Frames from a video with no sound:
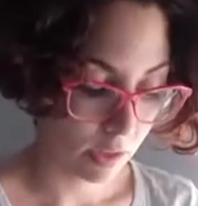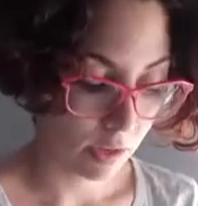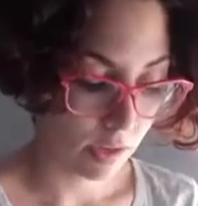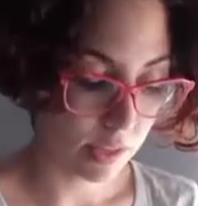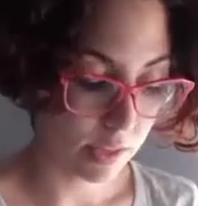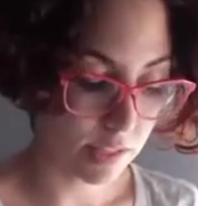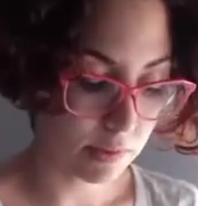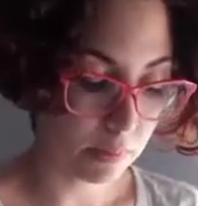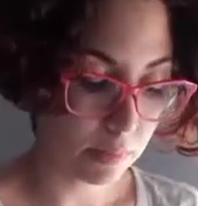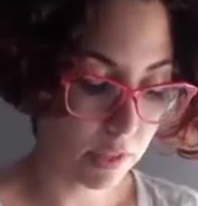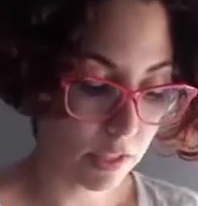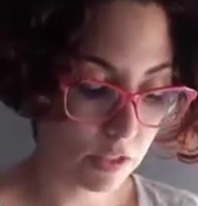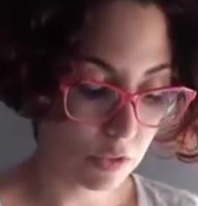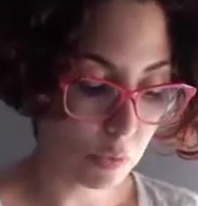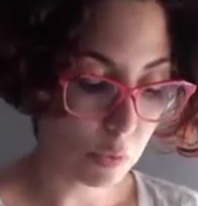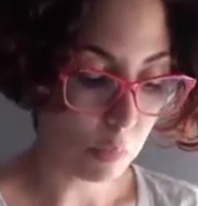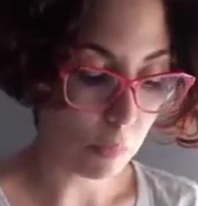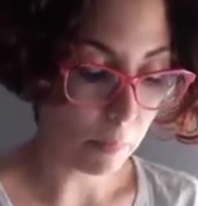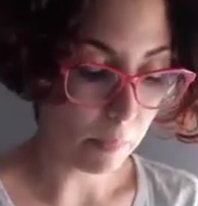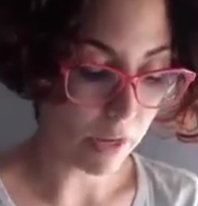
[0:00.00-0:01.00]
It's a bit
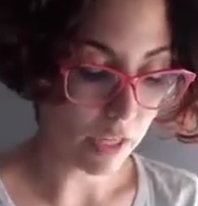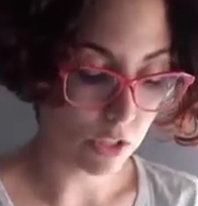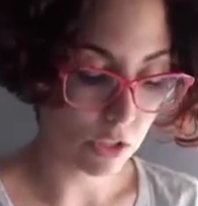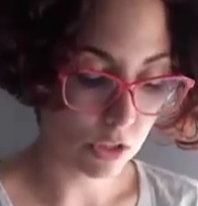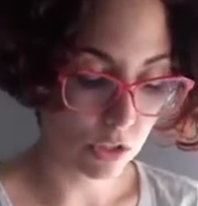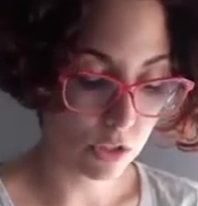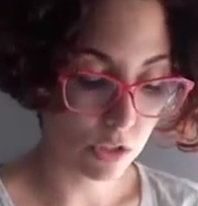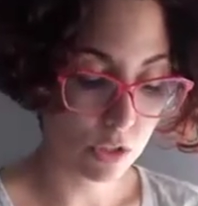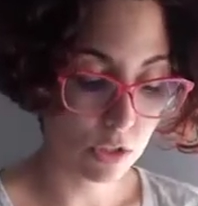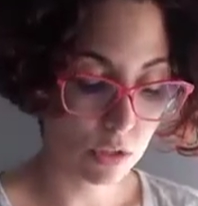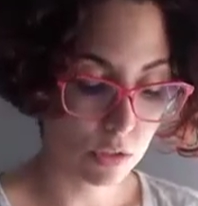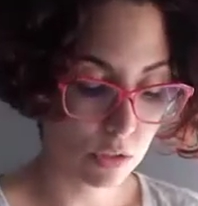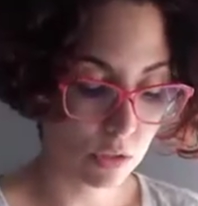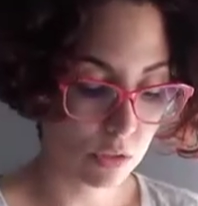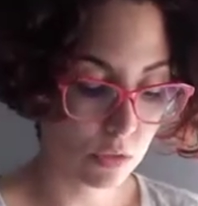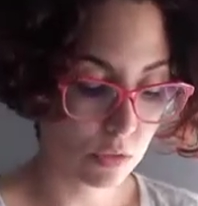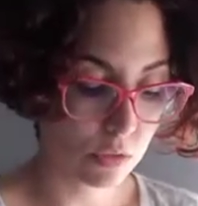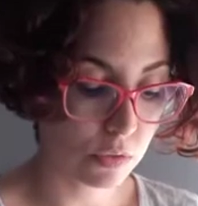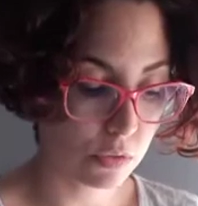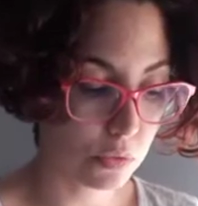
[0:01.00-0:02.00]
much
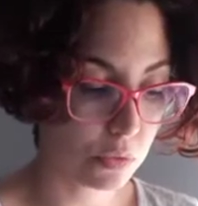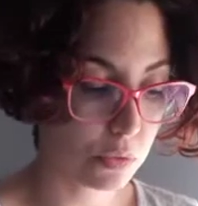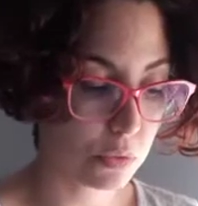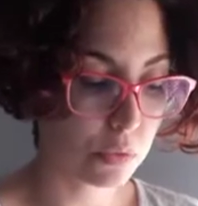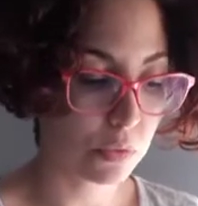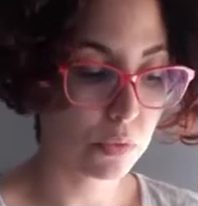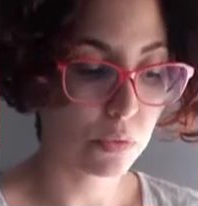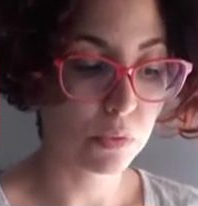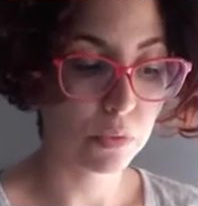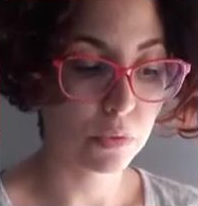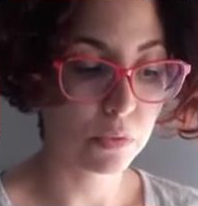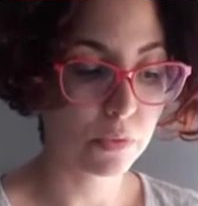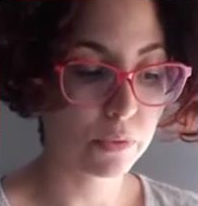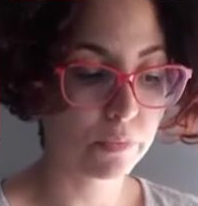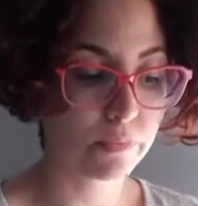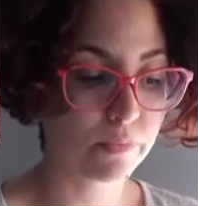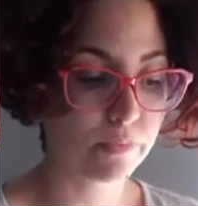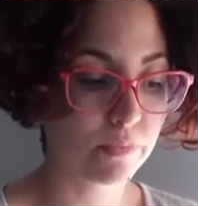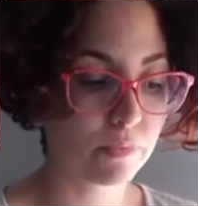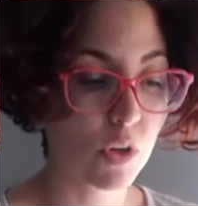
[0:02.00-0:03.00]

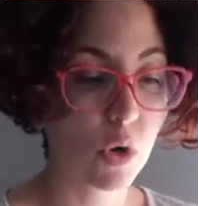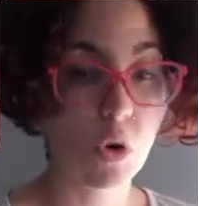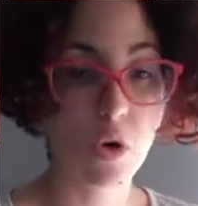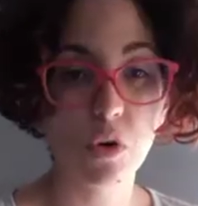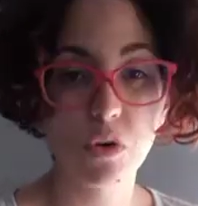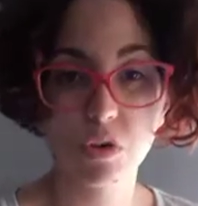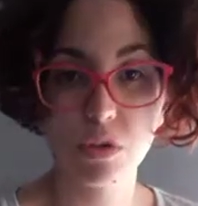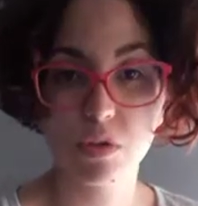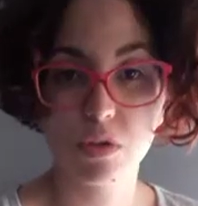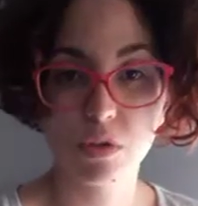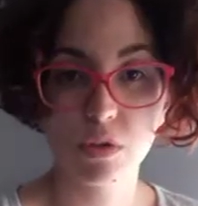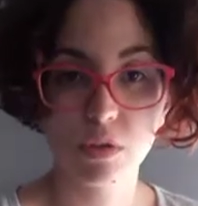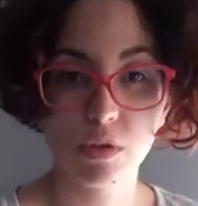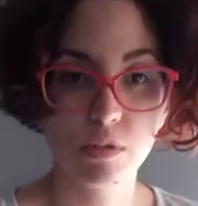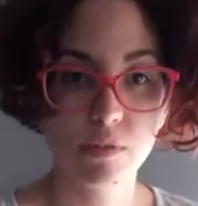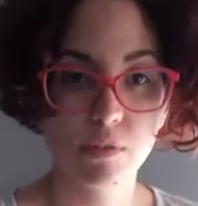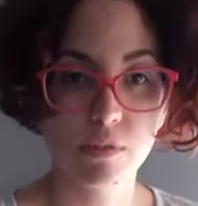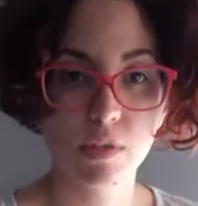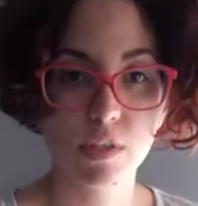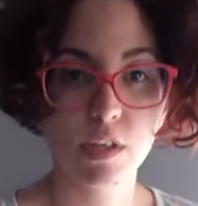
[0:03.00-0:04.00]
too
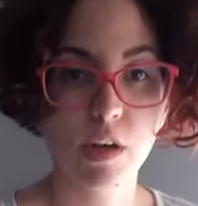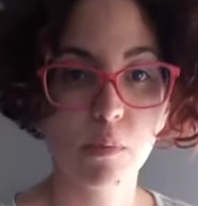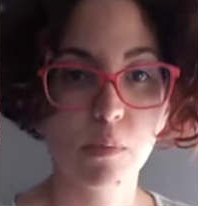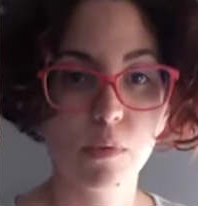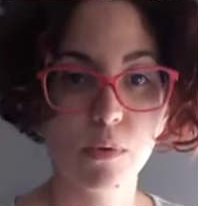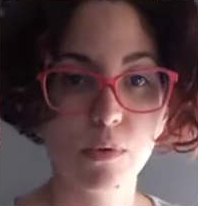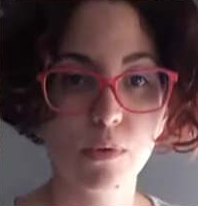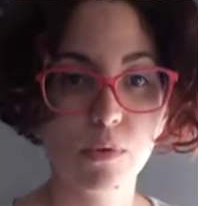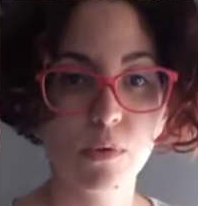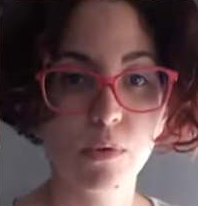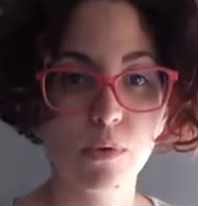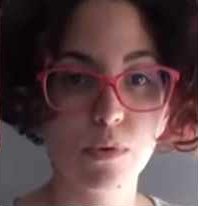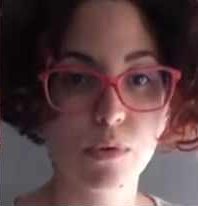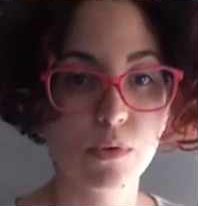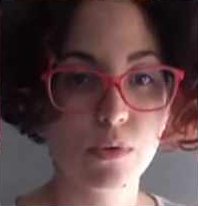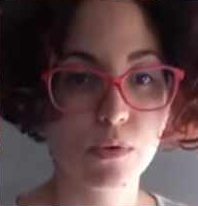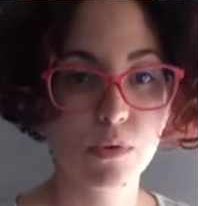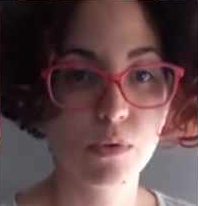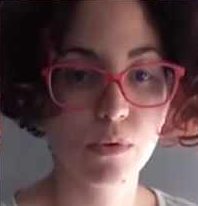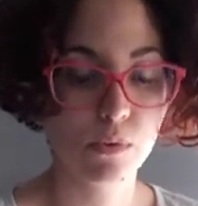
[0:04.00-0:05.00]
gorgeous, for
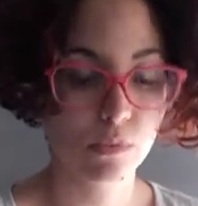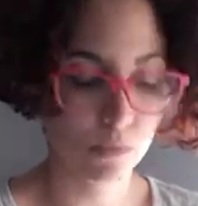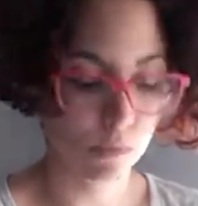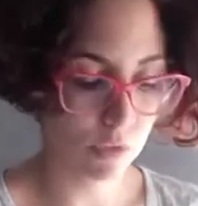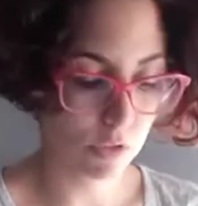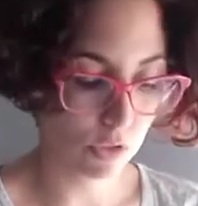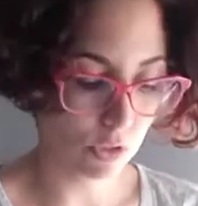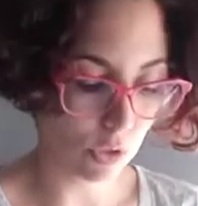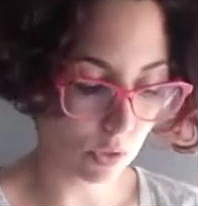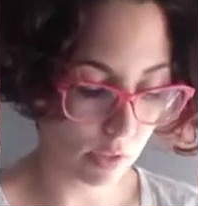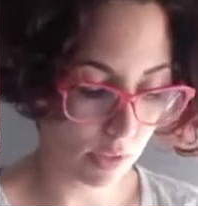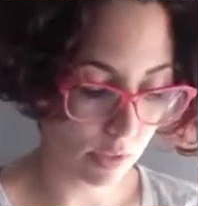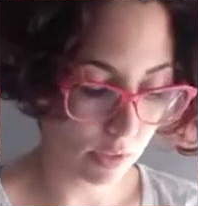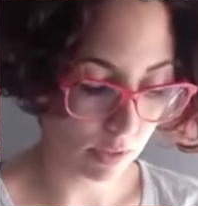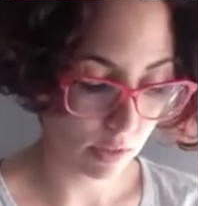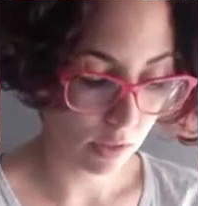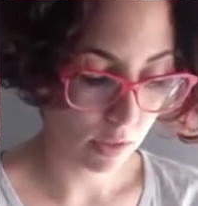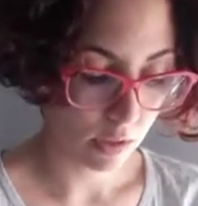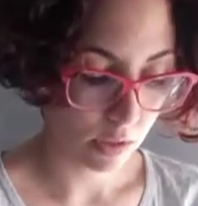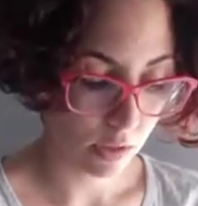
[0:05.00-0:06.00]
example, stunning,
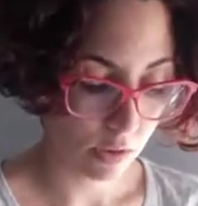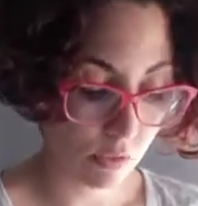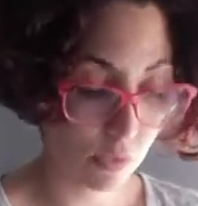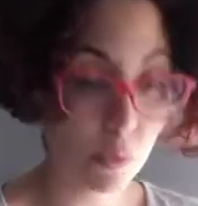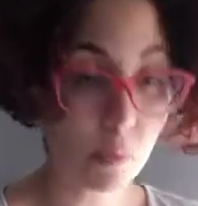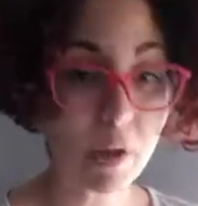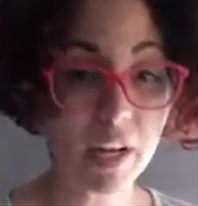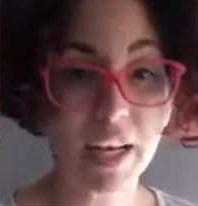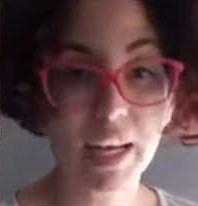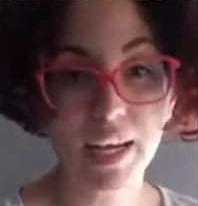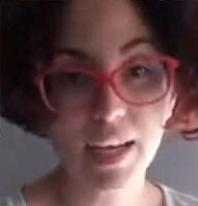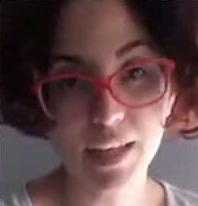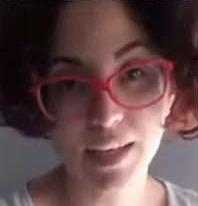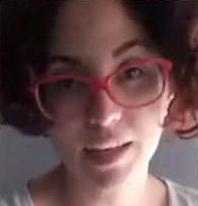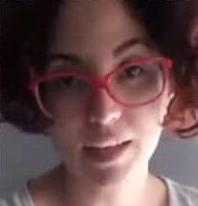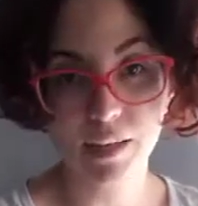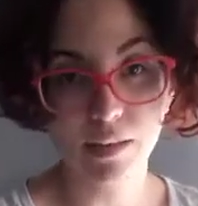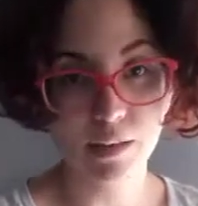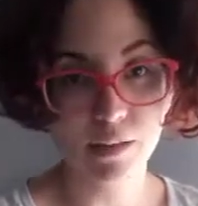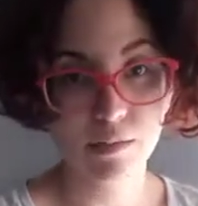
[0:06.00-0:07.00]
for my
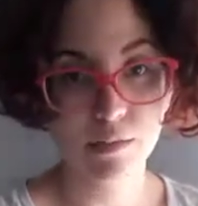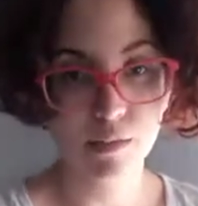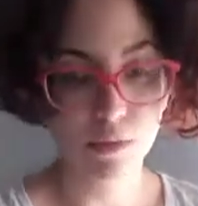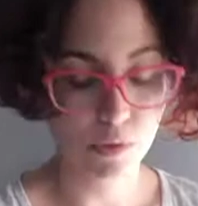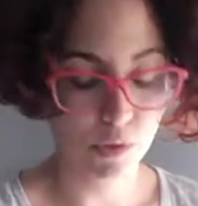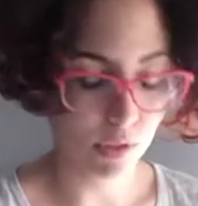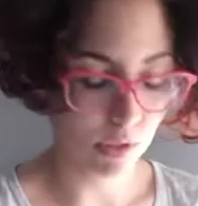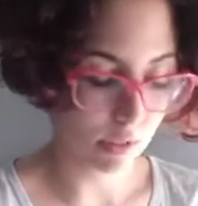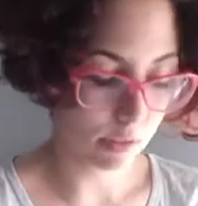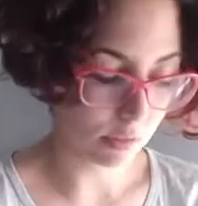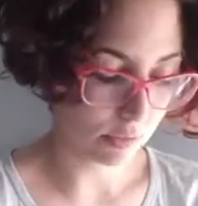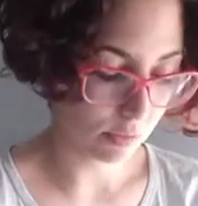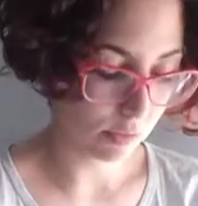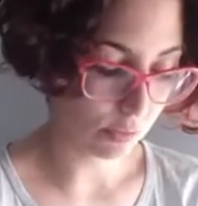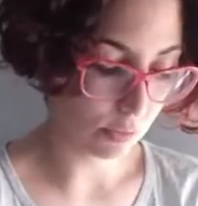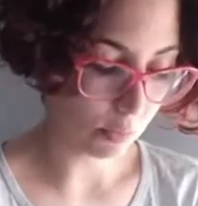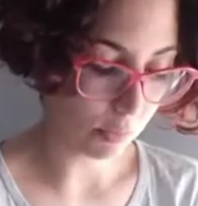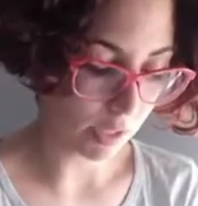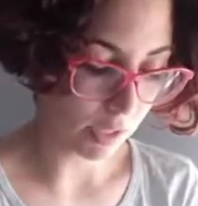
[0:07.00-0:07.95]
liking, okay? For my